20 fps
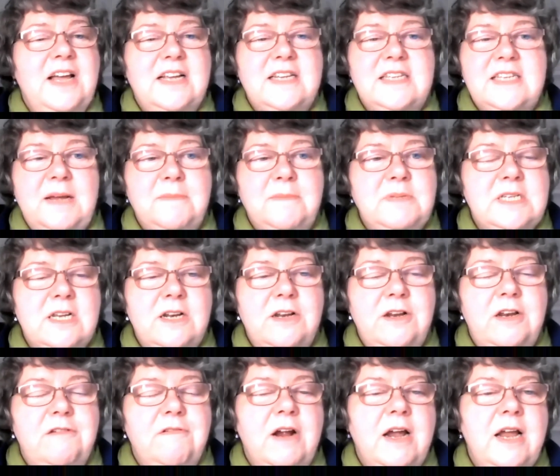that's
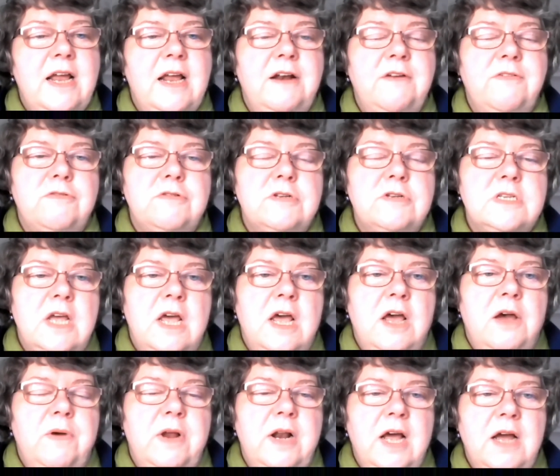absolutely right and of course
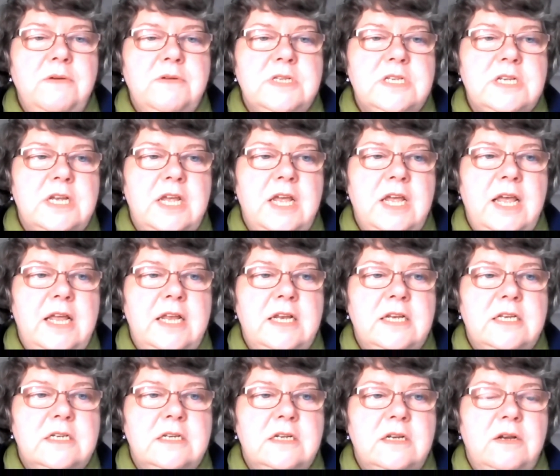when i was a
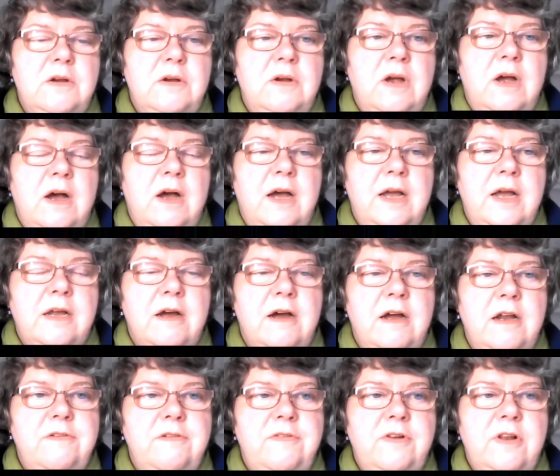kid I
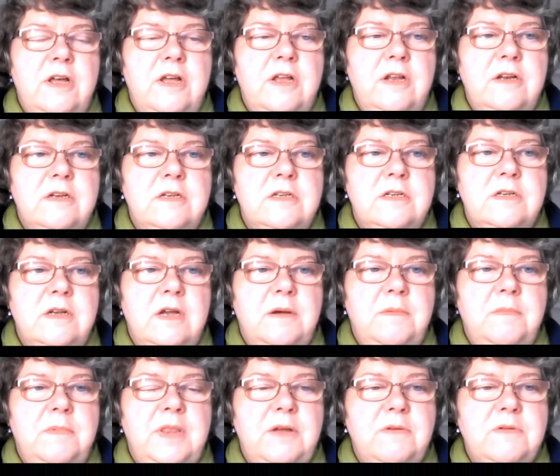kind of learned
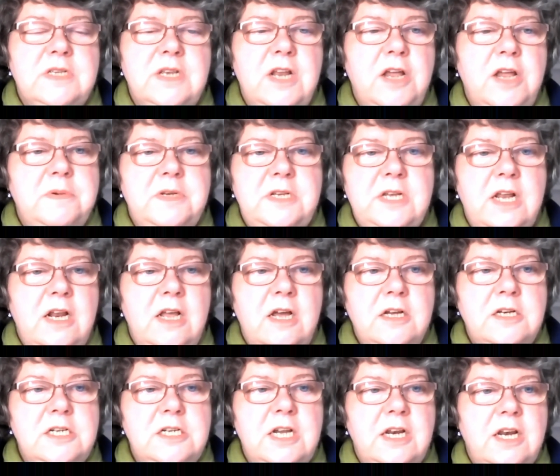um, there was nobody
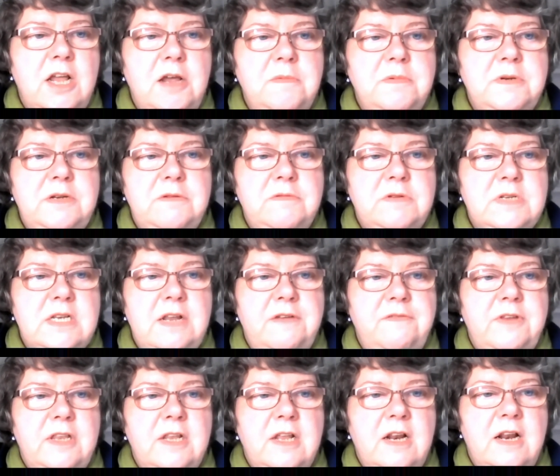allergic. Nobody was
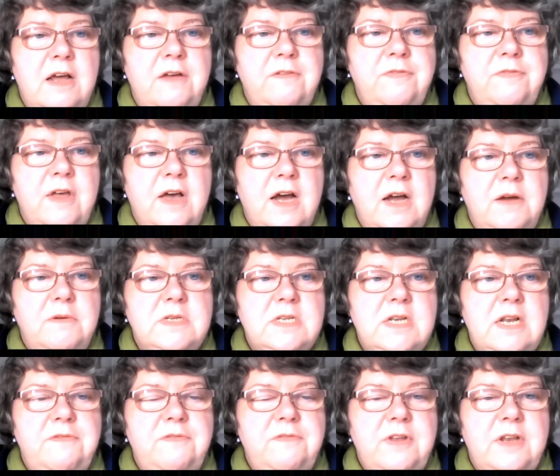living the life that I was
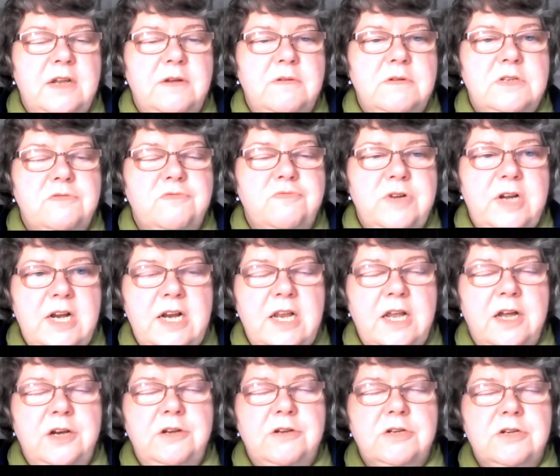living. Yeah, yeah. It was
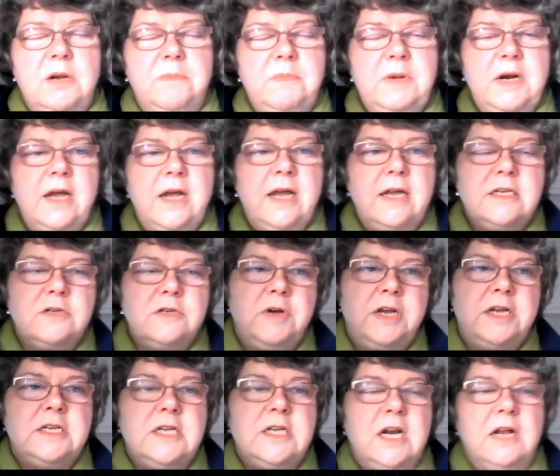really unusual. I mean, I had to
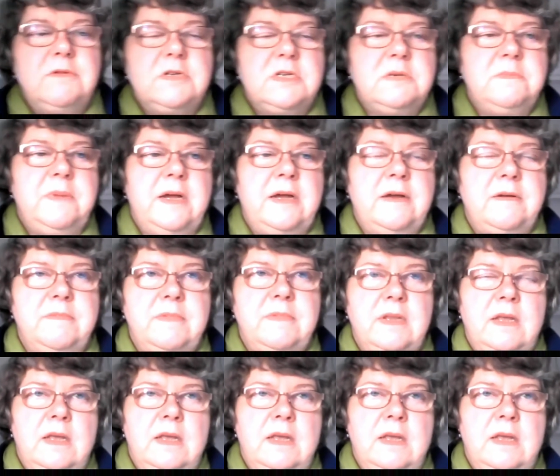wait till I was about